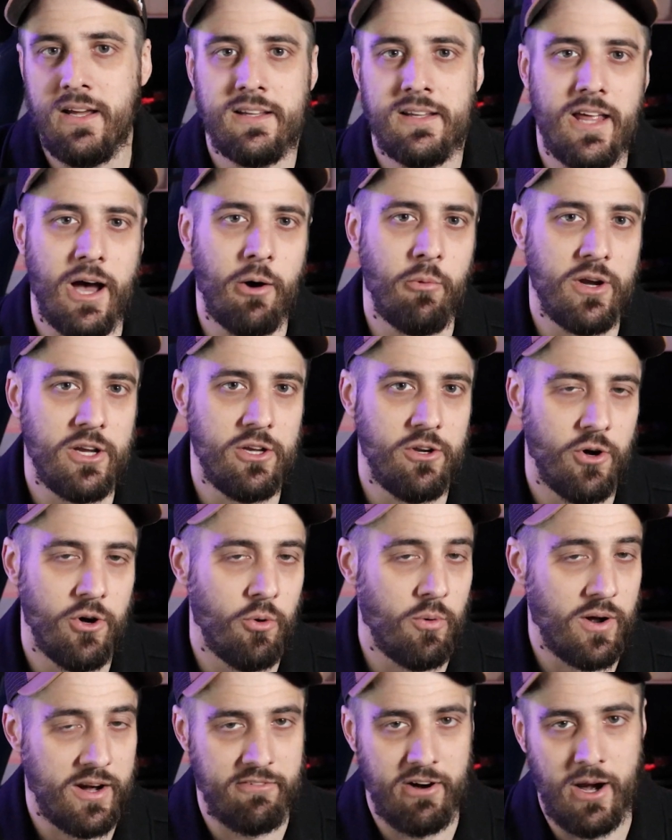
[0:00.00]
That way you know
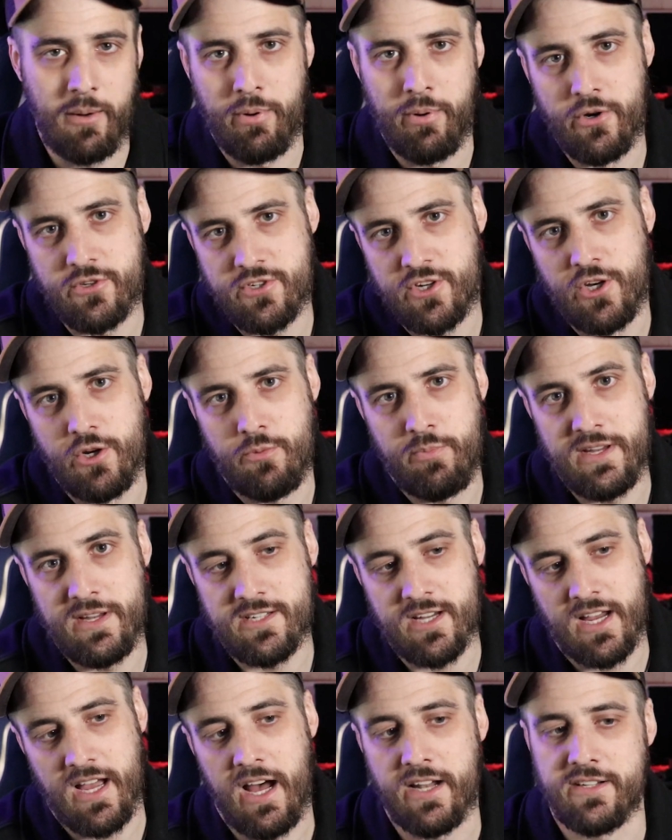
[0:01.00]
whenever I post a new piece
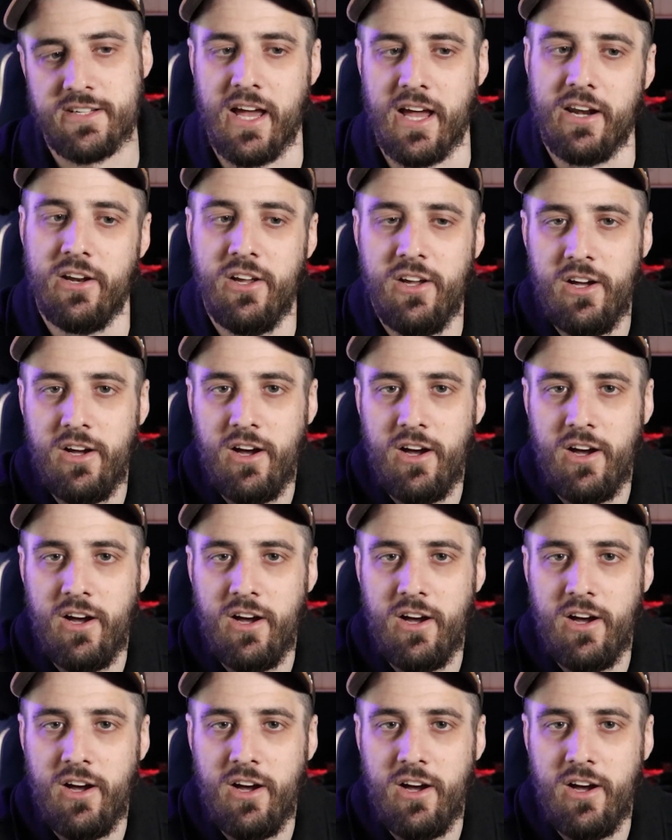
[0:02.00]
of content.